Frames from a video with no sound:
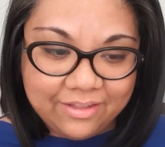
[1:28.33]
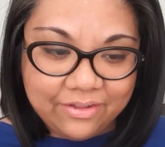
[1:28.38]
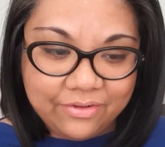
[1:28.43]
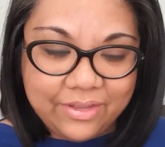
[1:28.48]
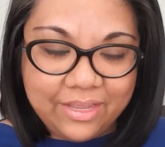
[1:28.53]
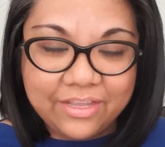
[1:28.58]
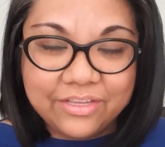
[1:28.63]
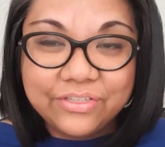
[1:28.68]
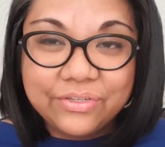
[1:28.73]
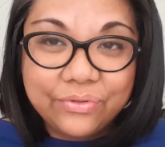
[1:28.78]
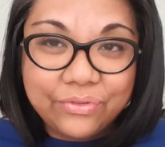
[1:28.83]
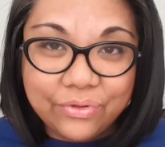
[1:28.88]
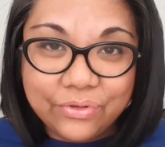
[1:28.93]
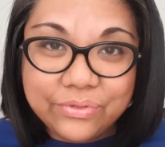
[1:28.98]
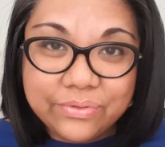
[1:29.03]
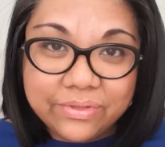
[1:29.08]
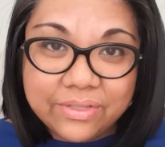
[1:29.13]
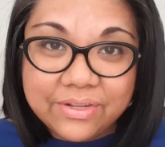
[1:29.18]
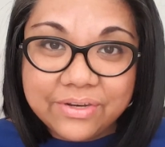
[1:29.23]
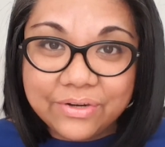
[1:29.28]
Okay, so
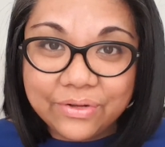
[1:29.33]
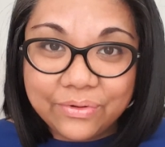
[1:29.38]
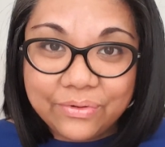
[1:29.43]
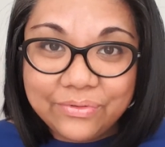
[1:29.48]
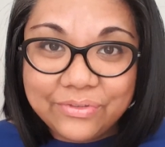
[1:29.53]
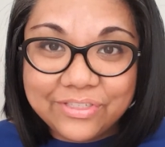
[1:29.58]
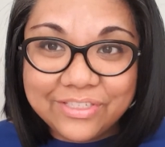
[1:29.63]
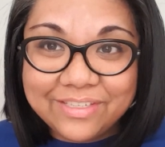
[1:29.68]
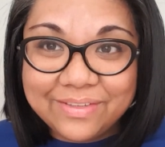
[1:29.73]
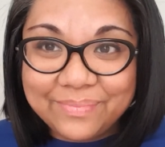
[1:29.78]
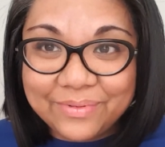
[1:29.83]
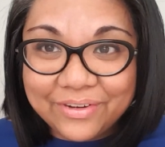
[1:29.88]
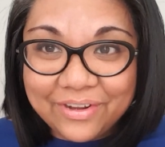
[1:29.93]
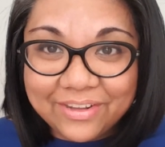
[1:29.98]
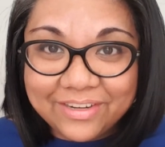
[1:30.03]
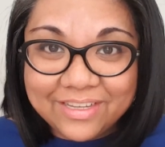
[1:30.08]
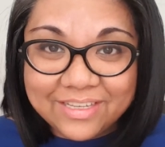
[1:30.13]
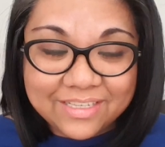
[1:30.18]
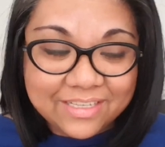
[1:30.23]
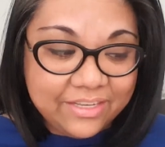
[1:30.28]
those were the notes, but
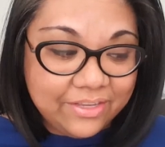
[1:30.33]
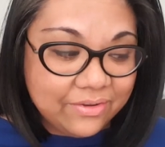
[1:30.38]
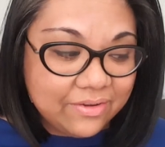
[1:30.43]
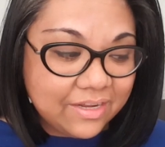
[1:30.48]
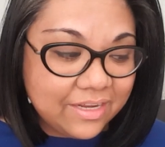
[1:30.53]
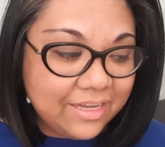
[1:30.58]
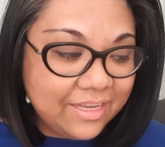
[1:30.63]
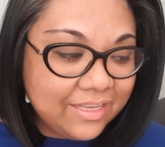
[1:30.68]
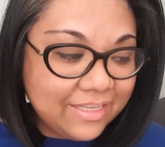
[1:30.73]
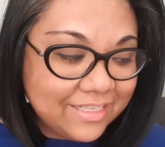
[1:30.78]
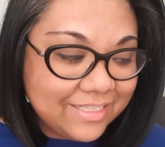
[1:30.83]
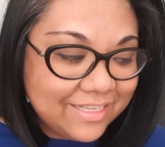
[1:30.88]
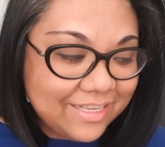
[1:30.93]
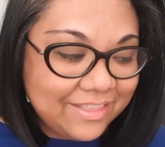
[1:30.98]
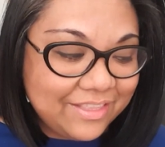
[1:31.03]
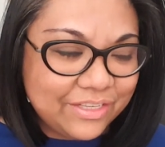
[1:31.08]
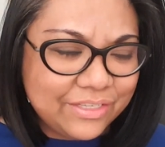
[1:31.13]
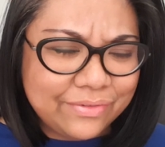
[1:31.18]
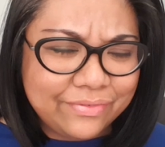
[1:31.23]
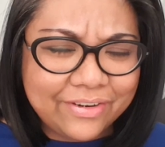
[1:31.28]
honestly, you guys,
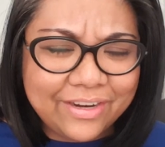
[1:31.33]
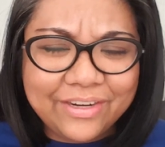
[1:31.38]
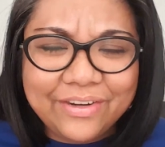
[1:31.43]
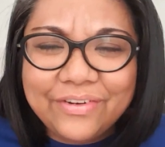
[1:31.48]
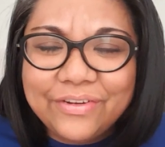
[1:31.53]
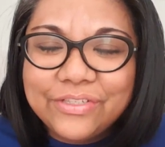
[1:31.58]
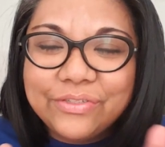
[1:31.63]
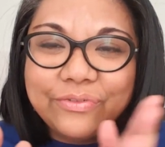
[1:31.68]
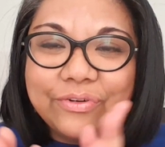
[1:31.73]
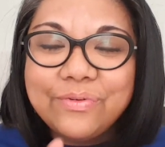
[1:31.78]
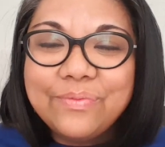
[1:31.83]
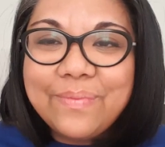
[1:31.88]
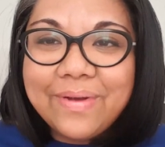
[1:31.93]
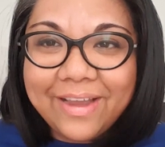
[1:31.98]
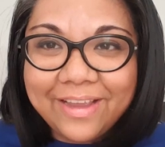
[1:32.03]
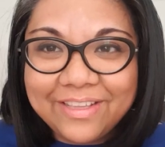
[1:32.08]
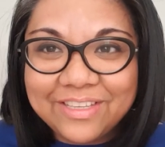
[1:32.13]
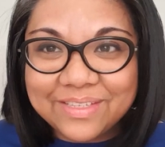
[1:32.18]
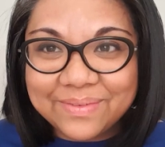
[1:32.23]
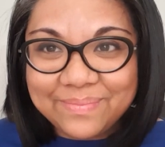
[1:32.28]
this fragrance
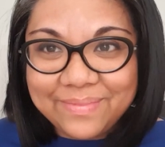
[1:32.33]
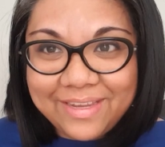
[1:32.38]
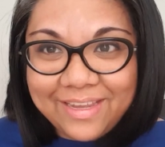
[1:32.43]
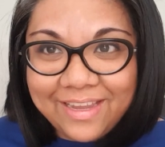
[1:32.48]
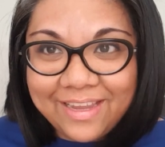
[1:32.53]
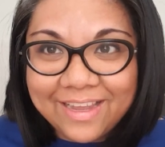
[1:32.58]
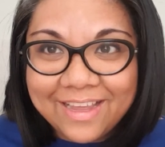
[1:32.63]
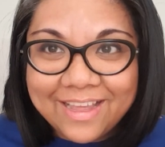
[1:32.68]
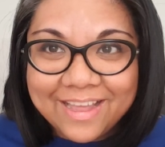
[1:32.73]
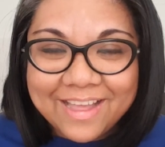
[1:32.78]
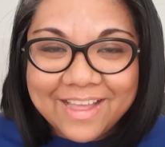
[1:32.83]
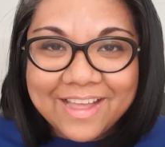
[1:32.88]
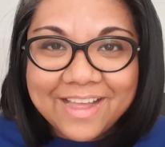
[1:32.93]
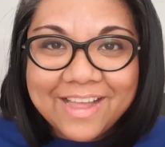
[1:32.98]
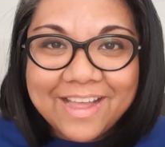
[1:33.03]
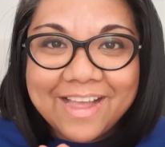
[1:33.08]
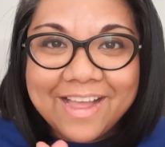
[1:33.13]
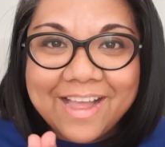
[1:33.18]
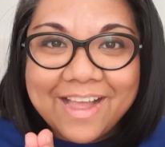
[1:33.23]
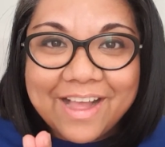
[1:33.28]
reminds me
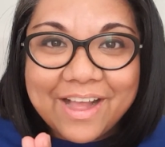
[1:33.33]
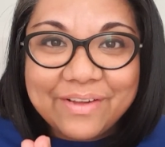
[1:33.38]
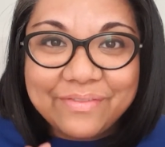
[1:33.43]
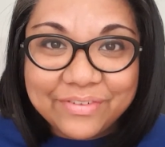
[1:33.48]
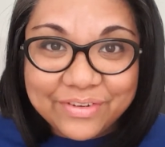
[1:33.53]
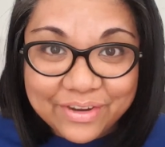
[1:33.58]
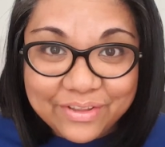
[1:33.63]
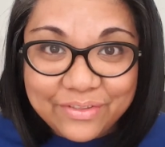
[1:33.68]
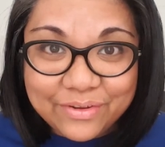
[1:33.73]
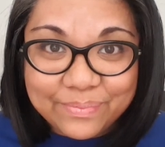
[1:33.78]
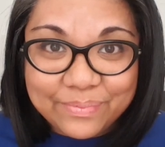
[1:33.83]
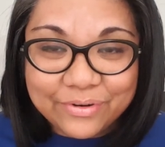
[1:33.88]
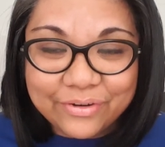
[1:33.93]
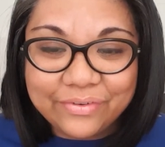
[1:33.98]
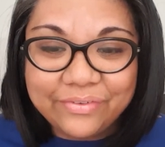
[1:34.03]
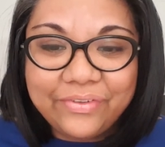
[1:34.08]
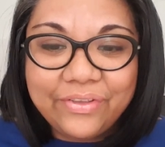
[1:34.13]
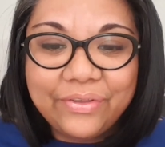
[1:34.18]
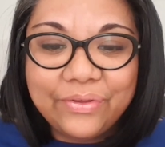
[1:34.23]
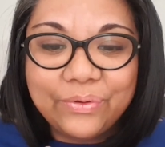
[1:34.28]
of another
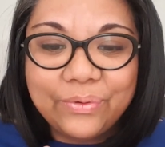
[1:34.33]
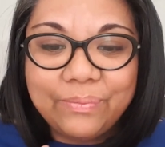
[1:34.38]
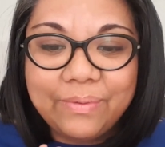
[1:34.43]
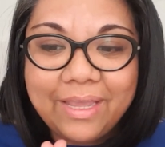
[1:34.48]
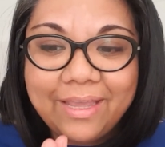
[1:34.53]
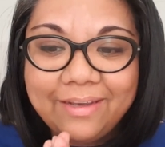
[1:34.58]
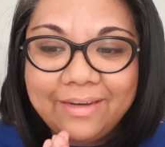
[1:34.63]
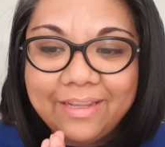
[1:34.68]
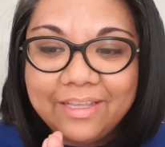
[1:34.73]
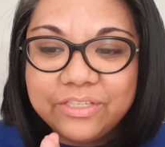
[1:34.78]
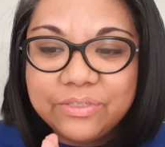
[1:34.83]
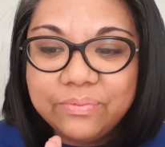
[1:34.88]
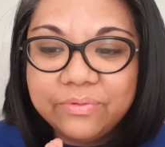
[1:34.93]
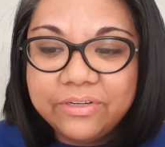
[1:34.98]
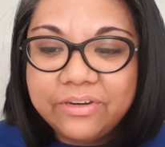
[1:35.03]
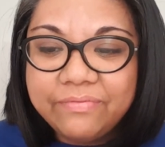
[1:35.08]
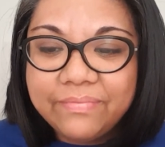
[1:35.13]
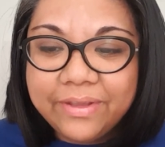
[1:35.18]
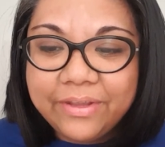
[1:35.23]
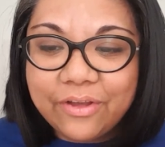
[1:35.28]
perfume, and it's
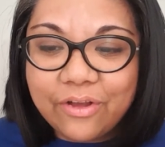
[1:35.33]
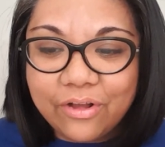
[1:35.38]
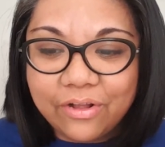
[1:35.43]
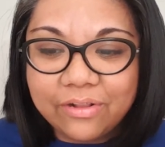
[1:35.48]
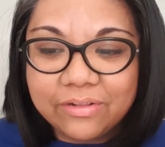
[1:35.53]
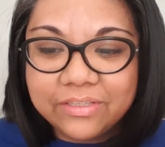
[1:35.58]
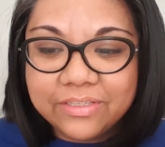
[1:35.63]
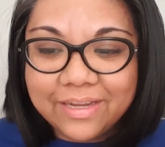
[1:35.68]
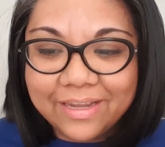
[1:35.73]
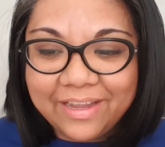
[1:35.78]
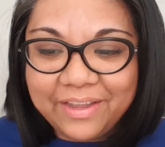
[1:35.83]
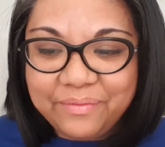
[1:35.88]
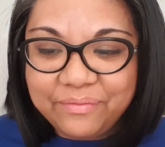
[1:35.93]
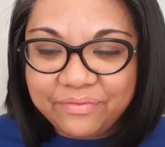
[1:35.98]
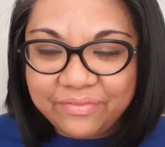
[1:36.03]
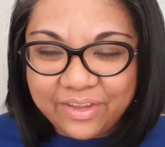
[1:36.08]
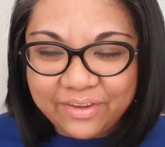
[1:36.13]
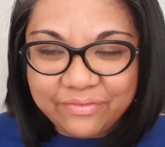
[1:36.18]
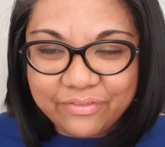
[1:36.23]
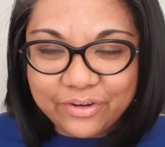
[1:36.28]
one of my all-time
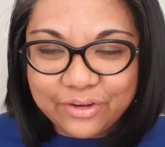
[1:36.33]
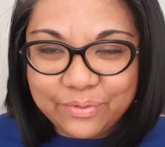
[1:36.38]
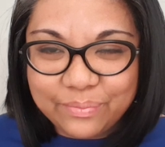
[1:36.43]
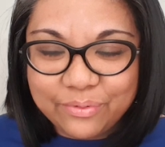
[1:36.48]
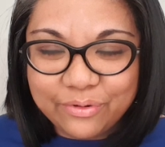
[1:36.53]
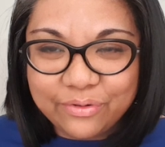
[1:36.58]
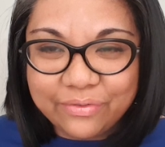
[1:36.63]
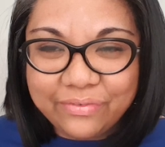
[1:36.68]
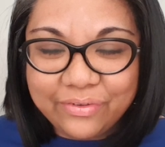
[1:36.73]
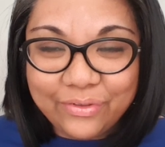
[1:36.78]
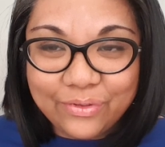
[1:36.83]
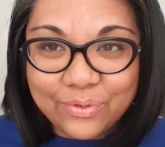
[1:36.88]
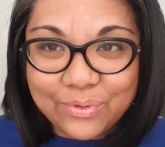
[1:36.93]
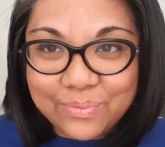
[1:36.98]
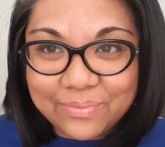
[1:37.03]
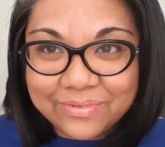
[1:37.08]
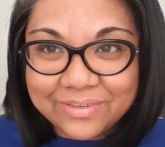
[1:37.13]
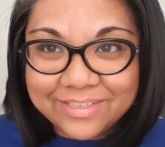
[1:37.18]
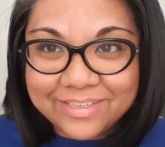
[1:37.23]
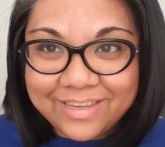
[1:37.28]
favorite
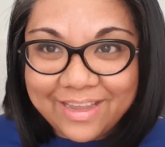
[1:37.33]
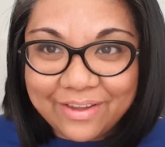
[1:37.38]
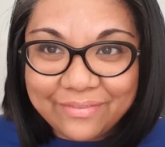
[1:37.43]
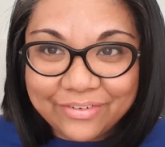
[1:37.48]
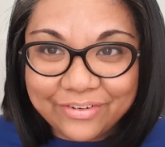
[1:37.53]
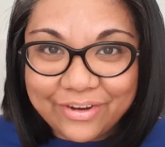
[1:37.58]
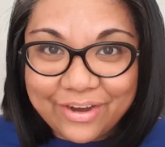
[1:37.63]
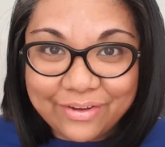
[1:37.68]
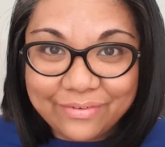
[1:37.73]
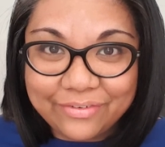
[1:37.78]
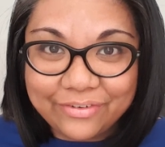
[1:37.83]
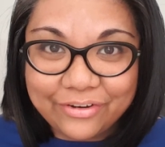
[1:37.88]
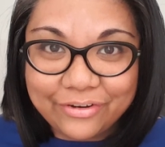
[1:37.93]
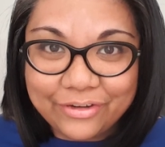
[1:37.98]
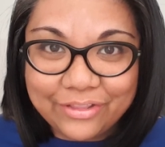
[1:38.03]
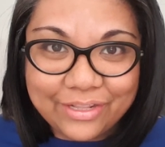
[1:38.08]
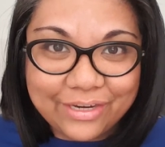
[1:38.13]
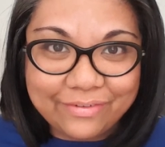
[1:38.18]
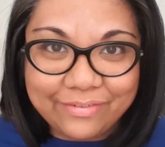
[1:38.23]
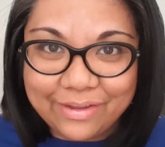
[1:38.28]
perfumes
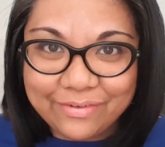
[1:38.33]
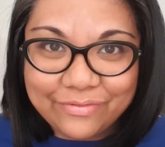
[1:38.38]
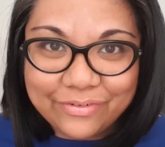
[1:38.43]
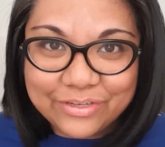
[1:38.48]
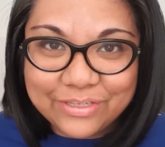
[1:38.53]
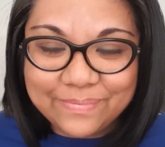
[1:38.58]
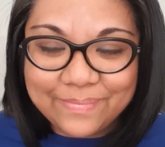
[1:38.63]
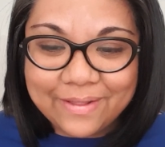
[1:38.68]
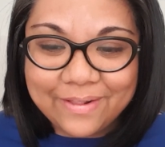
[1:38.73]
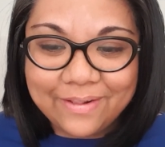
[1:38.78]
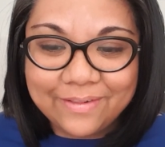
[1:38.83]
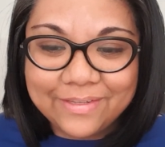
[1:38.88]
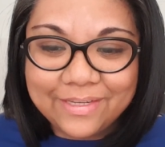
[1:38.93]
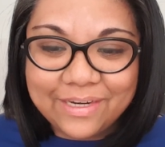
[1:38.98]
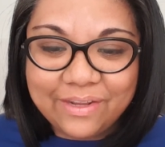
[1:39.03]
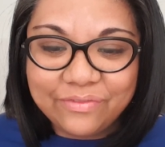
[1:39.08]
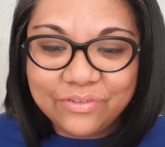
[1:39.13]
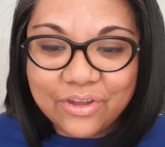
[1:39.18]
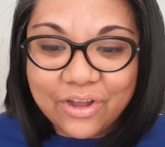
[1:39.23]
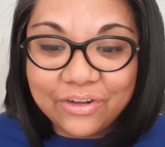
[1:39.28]
ever that I've ever smelled,
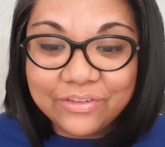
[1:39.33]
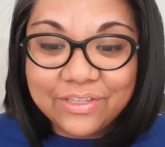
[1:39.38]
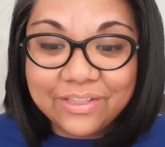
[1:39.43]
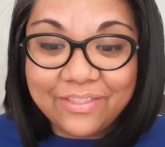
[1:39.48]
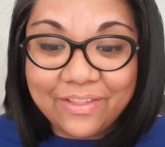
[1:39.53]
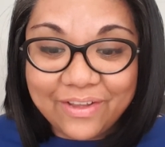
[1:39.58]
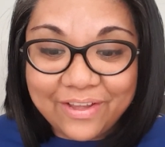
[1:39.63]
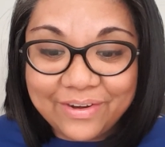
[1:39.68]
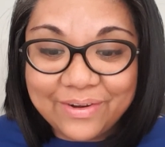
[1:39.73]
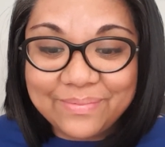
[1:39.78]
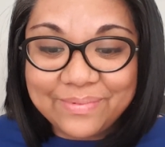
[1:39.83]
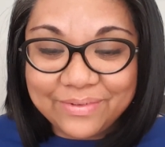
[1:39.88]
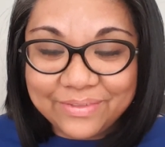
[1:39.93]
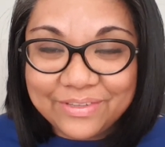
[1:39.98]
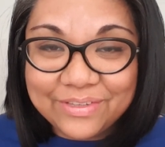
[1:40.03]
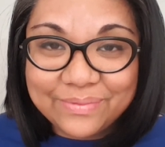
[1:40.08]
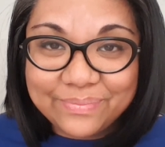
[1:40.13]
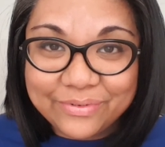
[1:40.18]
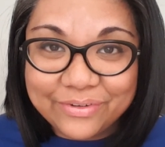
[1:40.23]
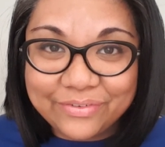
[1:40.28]
and I've talked a lot about
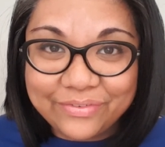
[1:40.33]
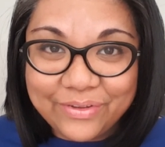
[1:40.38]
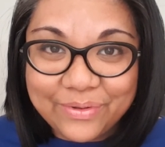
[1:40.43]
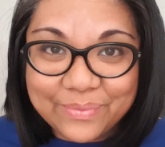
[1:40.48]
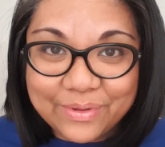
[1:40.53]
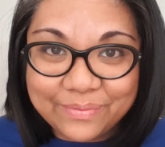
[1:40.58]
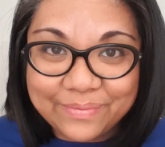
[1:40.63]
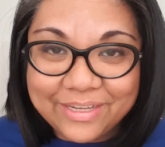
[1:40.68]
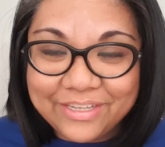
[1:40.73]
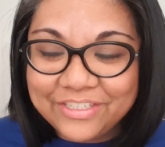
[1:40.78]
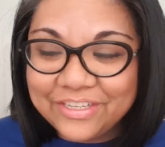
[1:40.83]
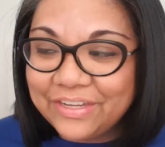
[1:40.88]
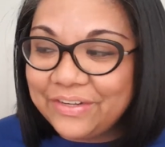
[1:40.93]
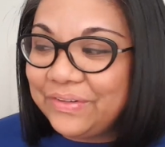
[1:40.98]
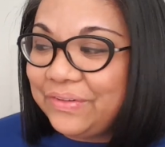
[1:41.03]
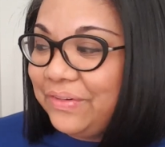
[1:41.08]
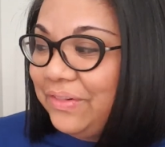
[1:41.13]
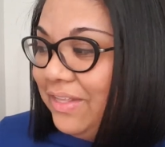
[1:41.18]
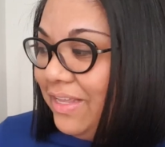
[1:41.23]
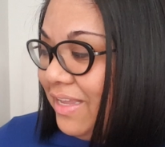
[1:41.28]
this perfume on my
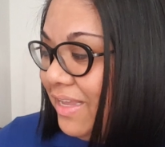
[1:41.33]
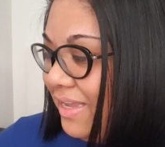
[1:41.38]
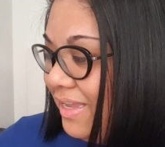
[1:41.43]
channel.